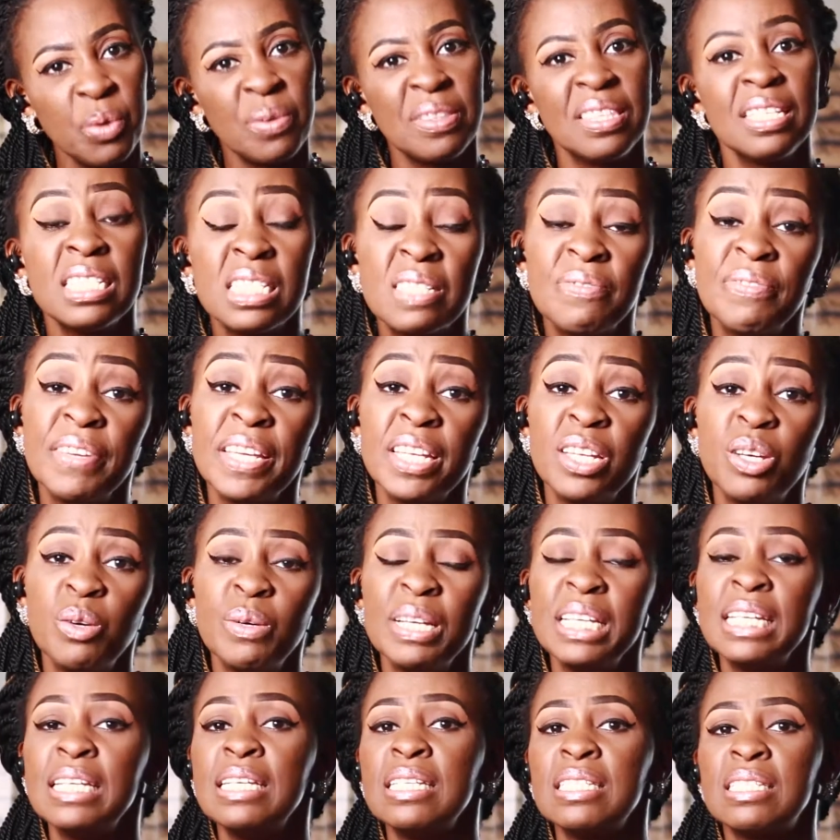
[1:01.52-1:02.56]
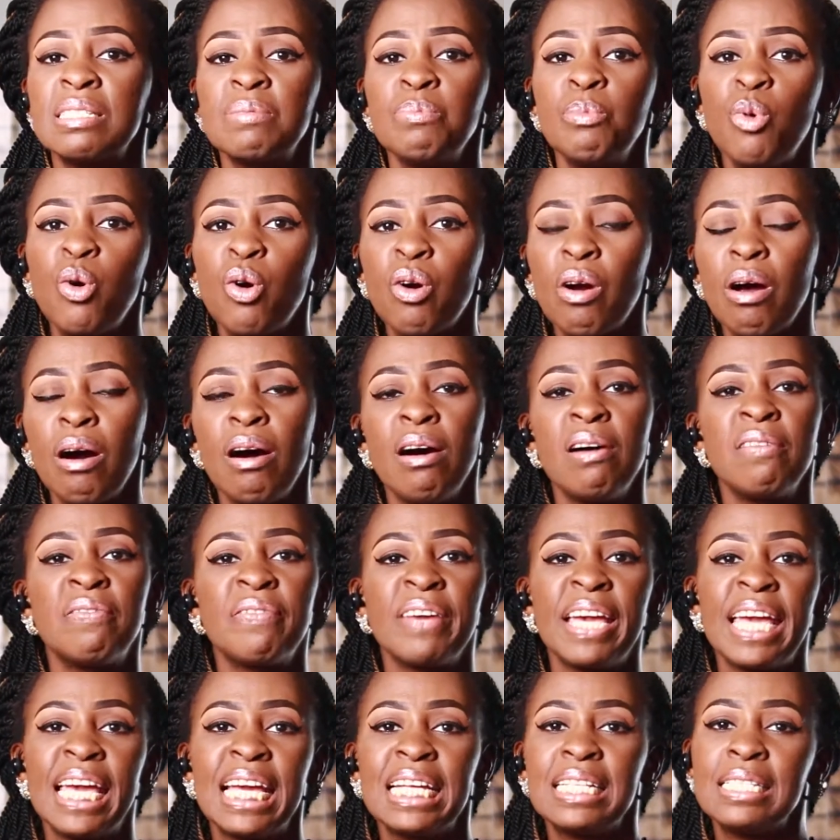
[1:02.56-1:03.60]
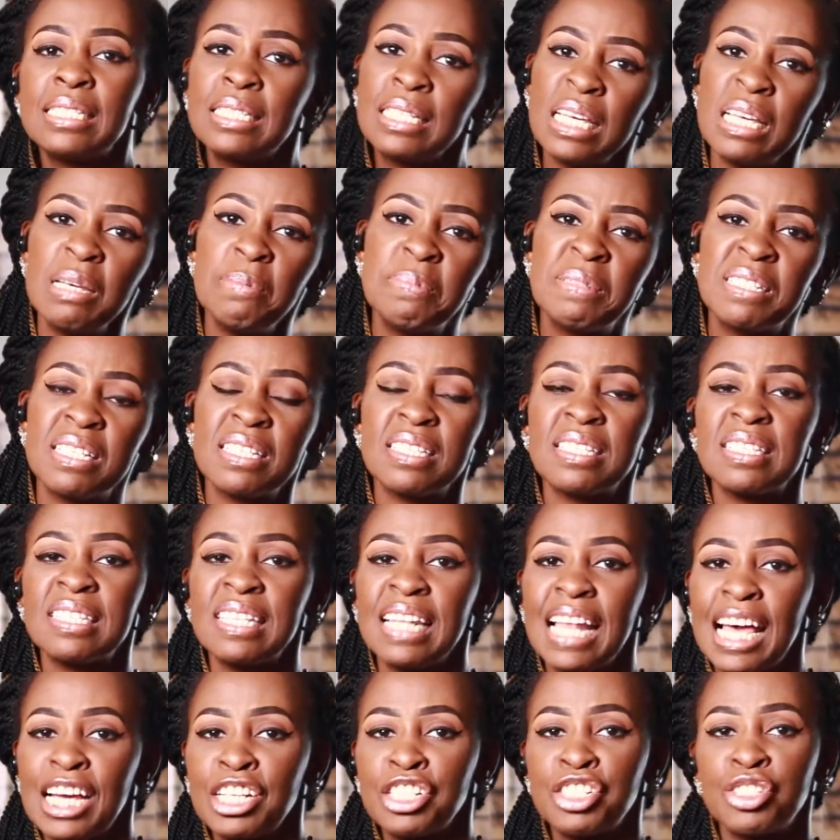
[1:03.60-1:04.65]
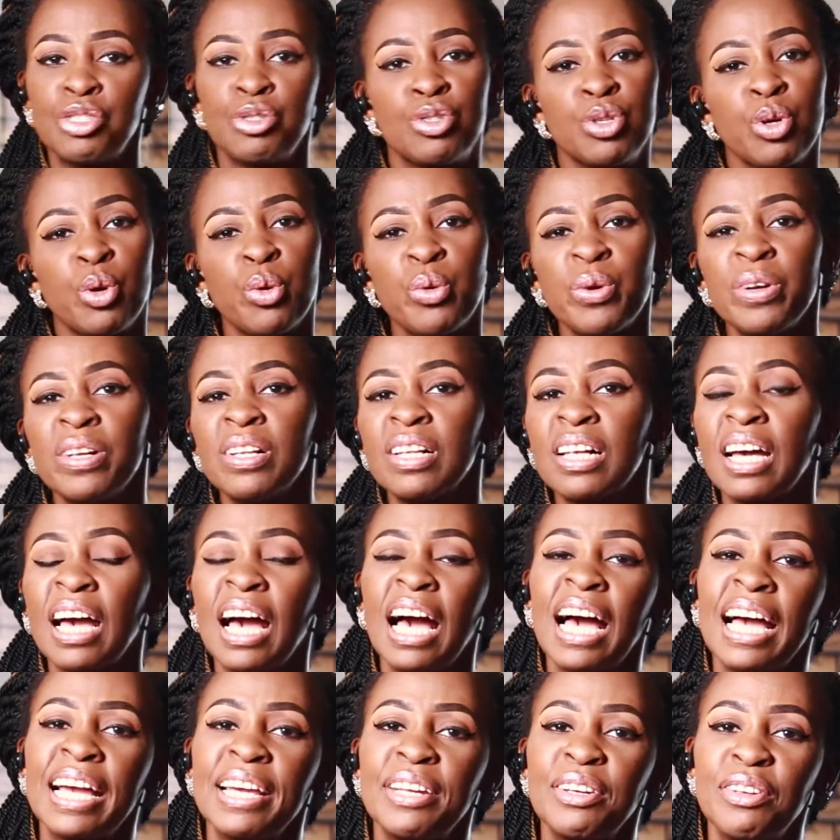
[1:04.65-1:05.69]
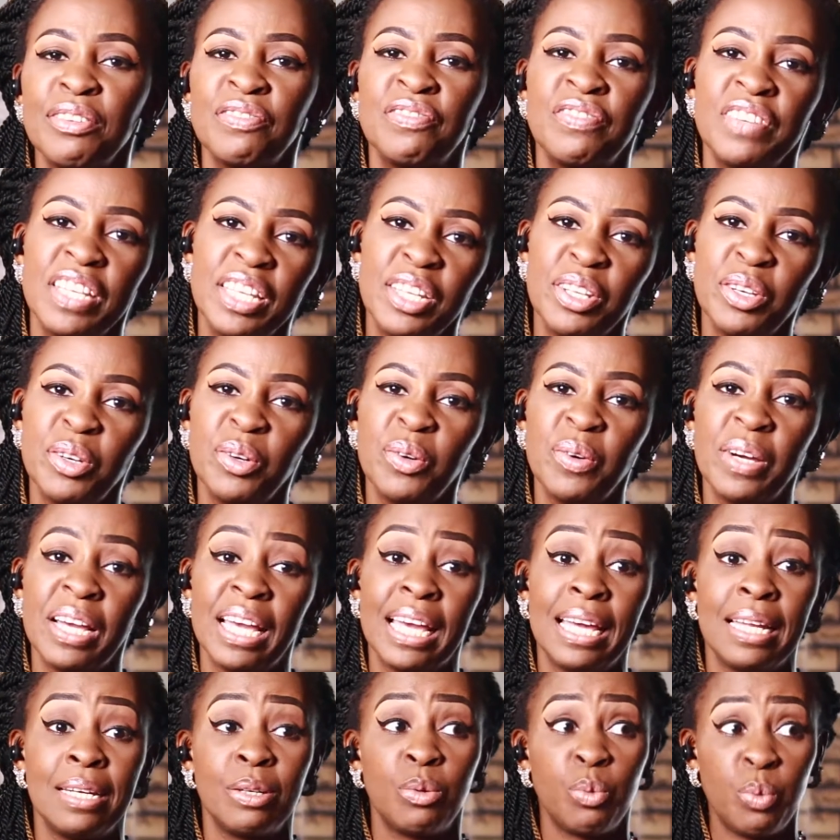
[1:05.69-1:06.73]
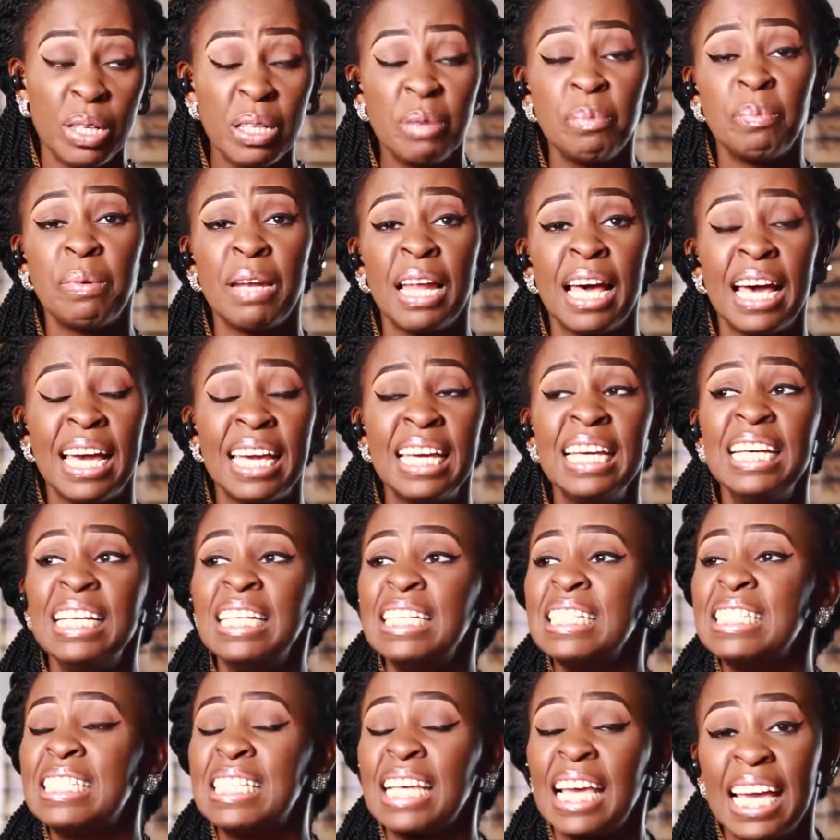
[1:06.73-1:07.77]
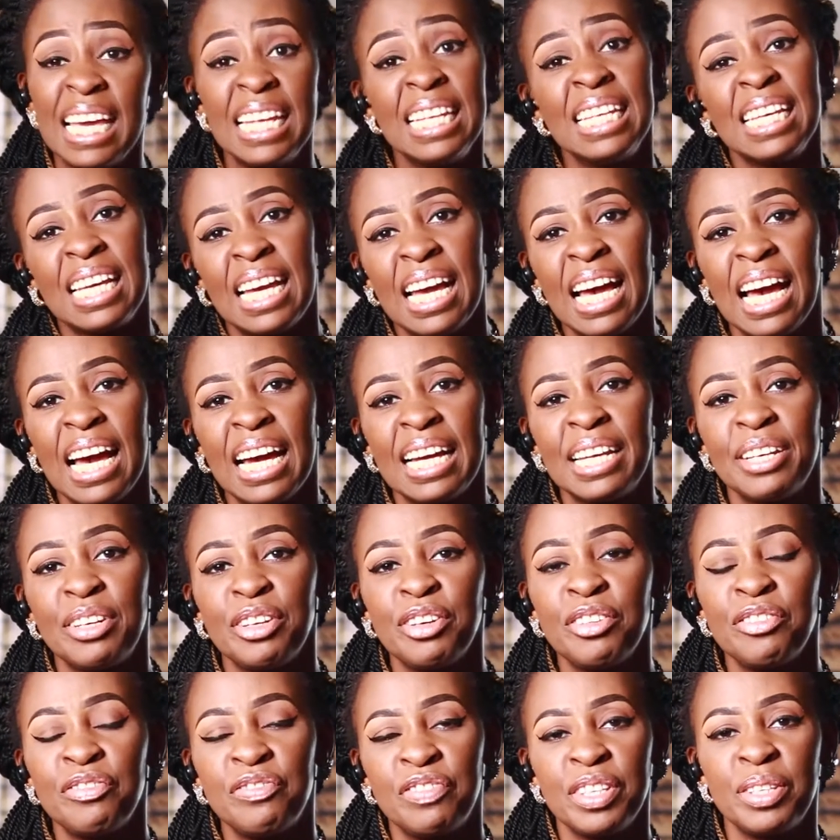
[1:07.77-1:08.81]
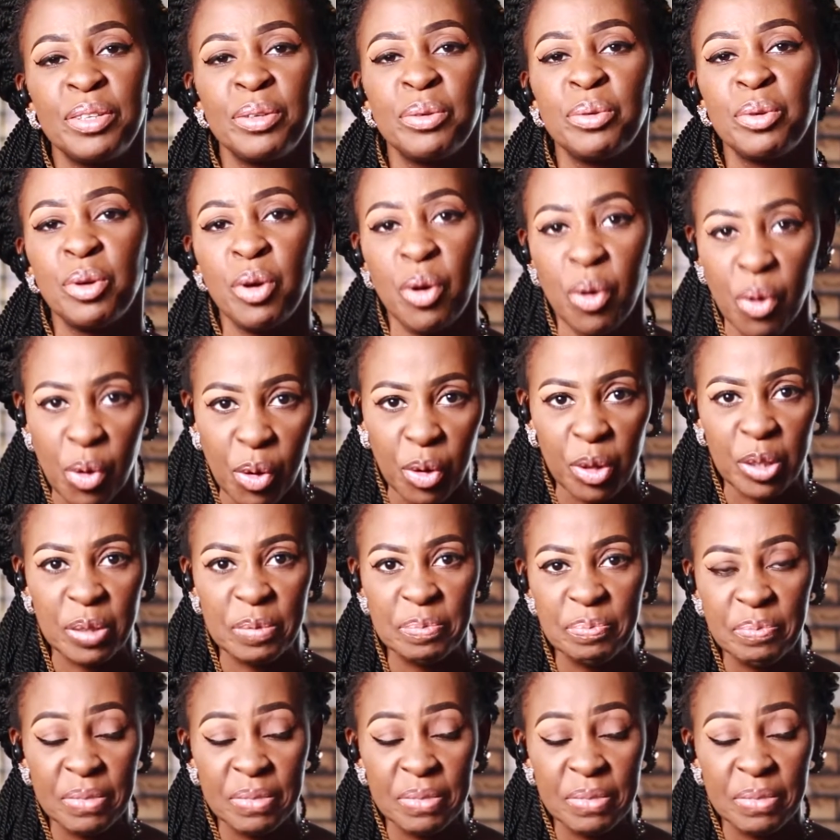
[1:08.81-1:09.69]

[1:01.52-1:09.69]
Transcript: this video is more of a tips/tutorial kind of video and will apply to any kind of video call.